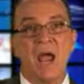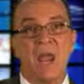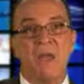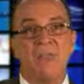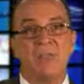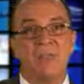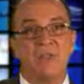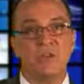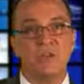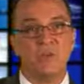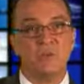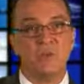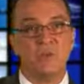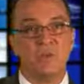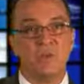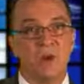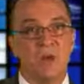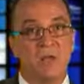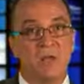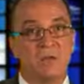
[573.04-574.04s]
And then you
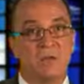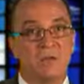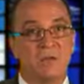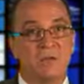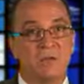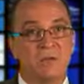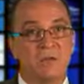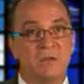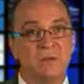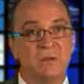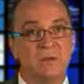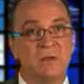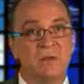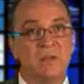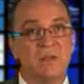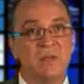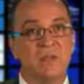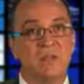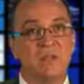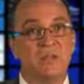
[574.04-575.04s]
do what?
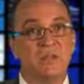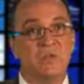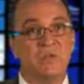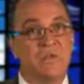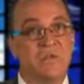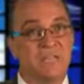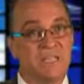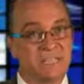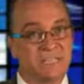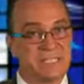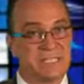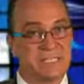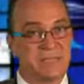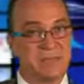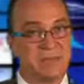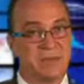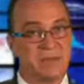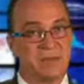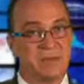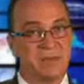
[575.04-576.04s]
You listen,